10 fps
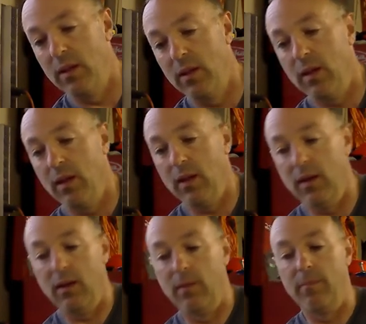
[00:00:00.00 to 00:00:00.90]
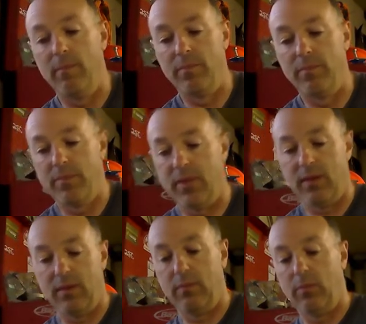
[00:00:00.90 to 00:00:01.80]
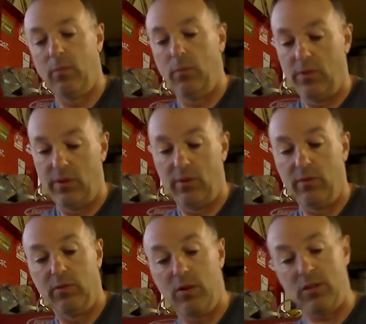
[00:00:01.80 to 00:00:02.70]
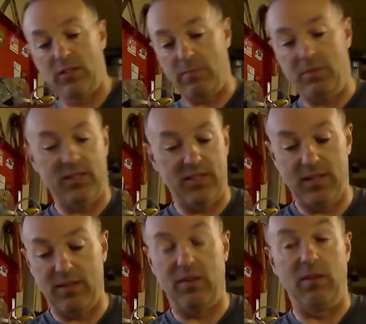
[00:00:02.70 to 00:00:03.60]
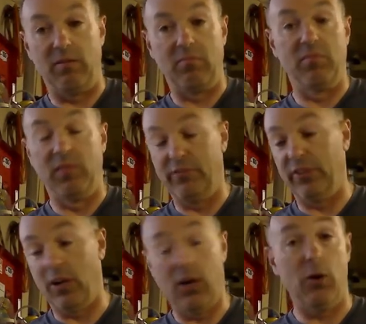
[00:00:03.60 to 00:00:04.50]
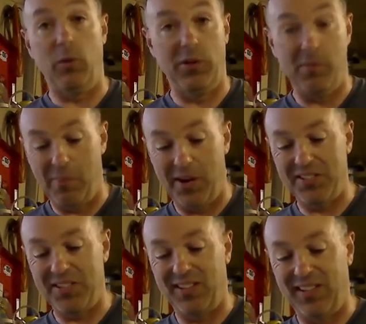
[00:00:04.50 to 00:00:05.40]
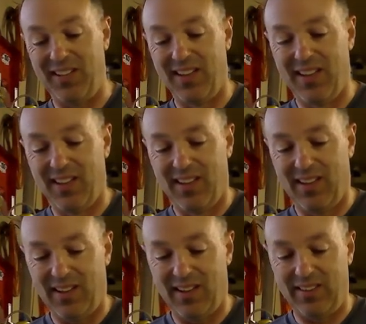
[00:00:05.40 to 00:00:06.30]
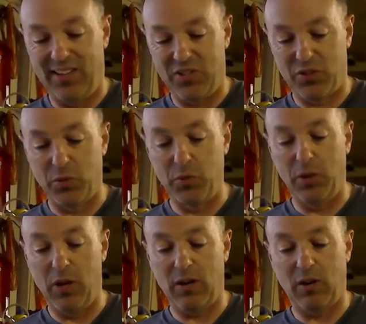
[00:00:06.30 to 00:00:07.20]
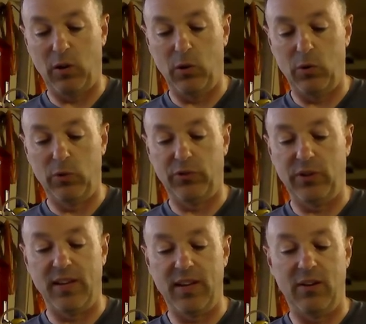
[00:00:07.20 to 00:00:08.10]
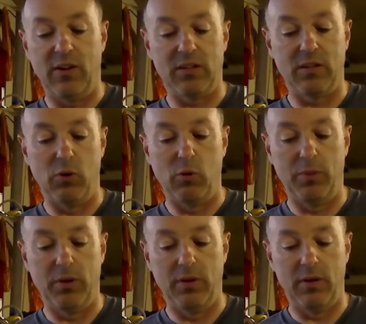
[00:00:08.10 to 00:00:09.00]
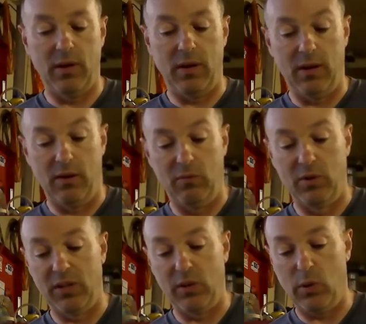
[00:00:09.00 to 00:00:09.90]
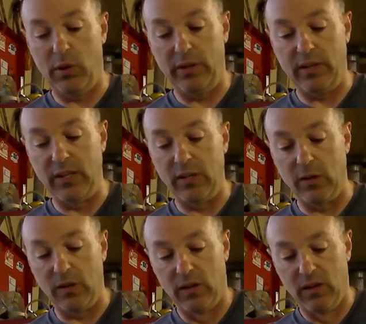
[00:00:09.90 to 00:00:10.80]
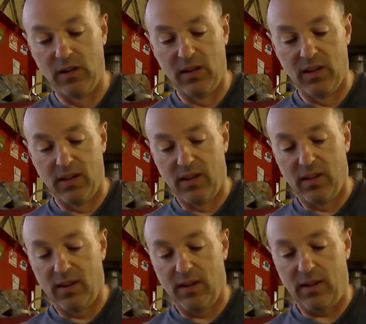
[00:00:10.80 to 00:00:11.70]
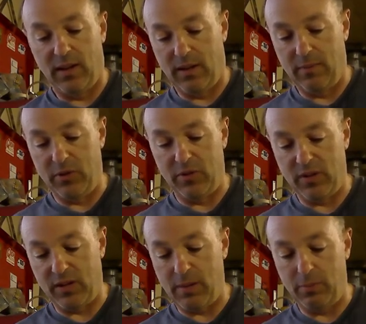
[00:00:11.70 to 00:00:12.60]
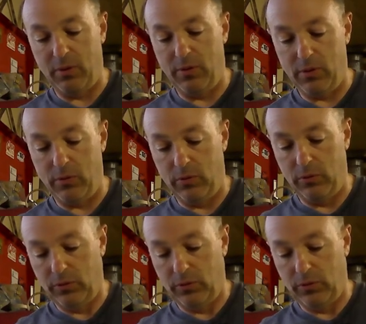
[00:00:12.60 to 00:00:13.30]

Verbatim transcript: Um, they, when they're locked up like that, you lift a car with them basically. Uh, they screw lock closed so you can't knock them open. Uh, really quality gear. Um, so I've got a couple of those.